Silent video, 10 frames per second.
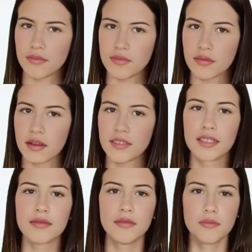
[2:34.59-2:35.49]

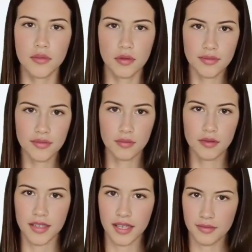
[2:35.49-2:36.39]
cementing its importance
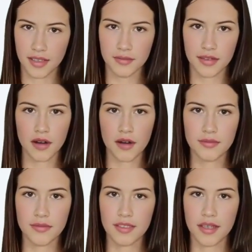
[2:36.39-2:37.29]
within and
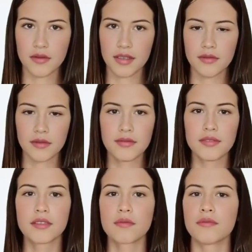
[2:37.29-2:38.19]
beyond the Terra
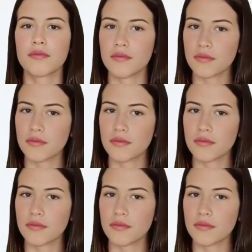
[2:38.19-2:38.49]
ecosystem.